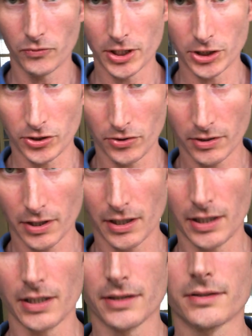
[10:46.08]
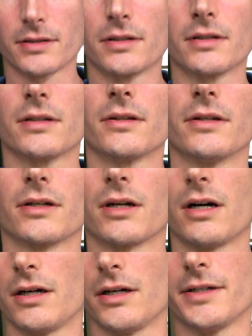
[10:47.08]
which you can get the
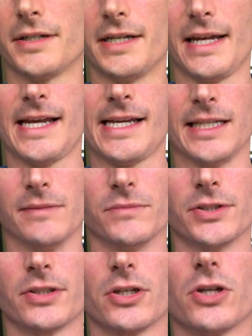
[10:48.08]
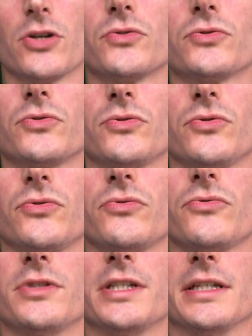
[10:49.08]
card named
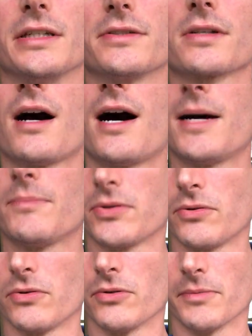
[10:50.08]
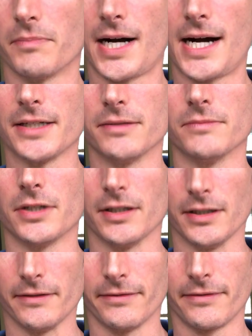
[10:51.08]
to the top or bottom
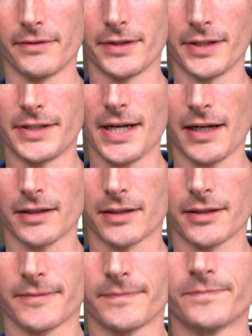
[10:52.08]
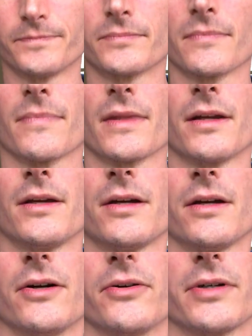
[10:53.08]
of the deck.
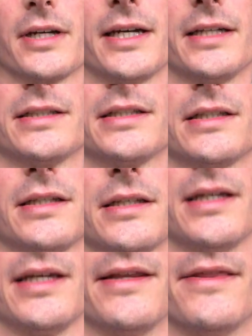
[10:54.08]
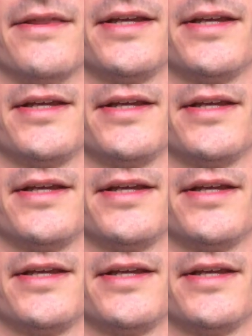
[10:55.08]
Okay? And